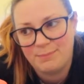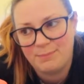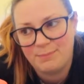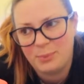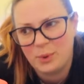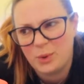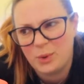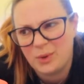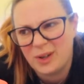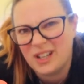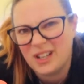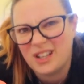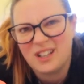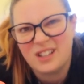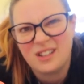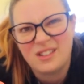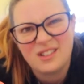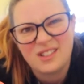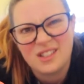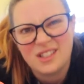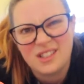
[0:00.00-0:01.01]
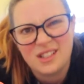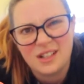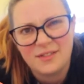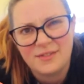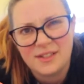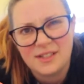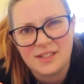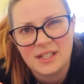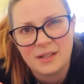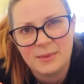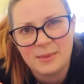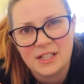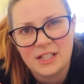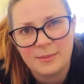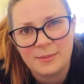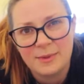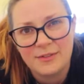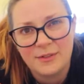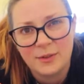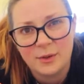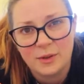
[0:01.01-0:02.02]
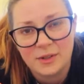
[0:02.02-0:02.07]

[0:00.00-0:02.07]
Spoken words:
boring and lots of stuff you've seen me do before,